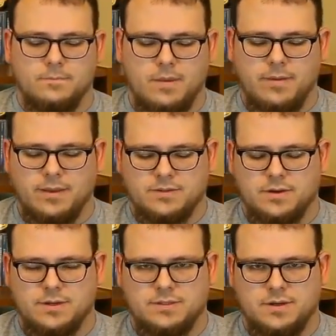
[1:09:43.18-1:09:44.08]
maybe I can
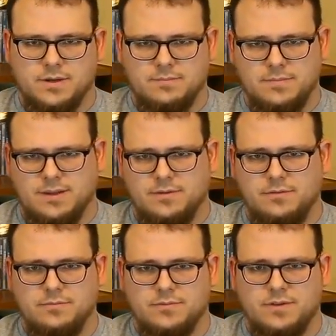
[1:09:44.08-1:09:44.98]
start
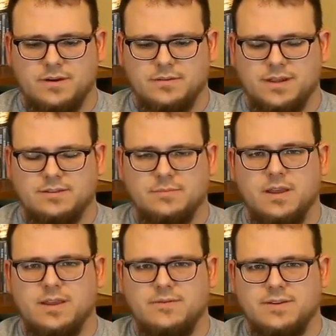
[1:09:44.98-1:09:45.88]
trying to get some
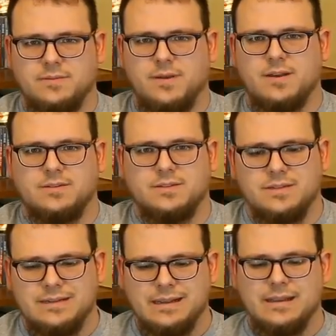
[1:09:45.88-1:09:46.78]
lucky and find some
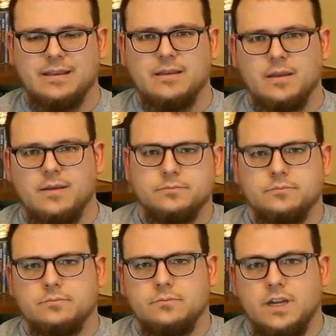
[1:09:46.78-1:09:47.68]
boxes.
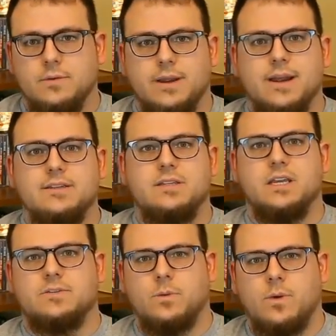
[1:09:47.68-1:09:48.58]
Anyway, guys,
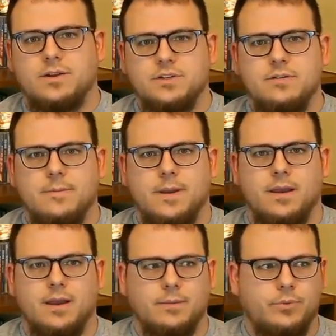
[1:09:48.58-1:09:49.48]
thanks for watching.
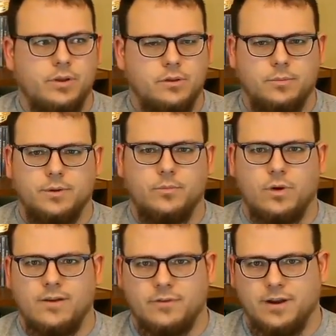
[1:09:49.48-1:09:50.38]
I put a little bit
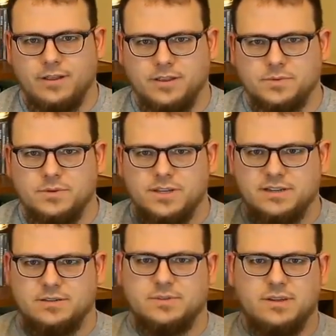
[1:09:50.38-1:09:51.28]
more effort into this one to
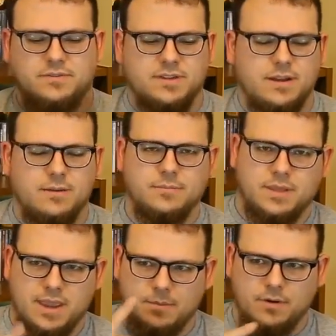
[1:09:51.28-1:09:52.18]
get some stuff set up,
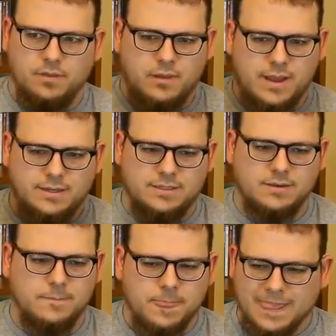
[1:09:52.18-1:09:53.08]
the camera and the lights,
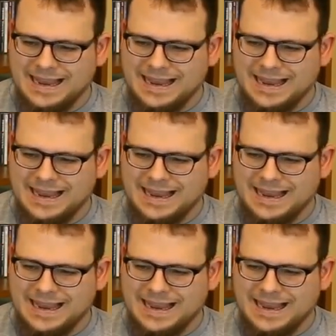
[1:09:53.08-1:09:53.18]
and